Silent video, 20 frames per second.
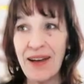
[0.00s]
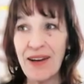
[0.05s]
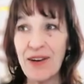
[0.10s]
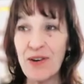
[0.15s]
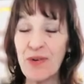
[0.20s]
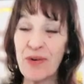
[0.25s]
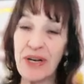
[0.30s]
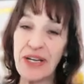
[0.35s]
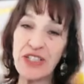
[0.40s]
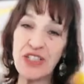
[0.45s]

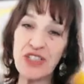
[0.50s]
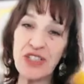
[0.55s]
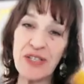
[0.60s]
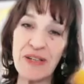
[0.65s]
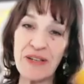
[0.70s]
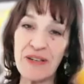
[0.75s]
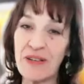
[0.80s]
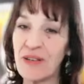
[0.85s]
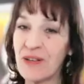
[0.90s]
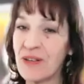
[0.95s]

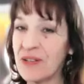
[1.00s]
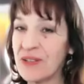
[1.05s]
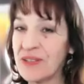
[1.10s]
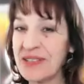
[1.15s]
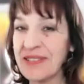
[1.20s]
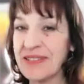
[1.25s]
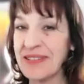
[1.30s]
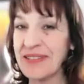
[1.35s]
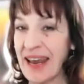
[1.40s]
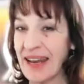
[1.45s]
original
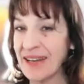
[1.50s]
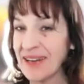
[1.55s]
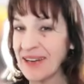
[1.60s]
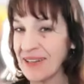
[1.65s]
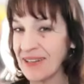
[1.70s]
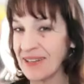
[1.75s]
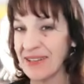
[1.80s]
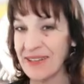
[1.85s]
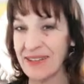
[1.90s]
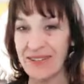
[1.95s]

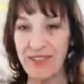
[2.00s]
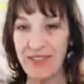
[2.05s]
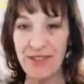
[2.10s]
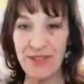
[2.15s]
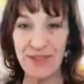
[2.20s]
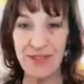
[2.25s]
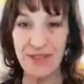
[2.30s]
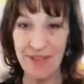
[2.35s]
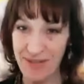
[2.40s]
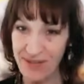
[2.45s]

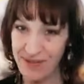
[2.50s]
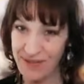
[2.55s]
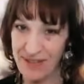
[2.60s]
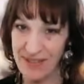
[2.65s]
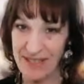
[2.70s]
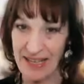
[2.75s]
settlers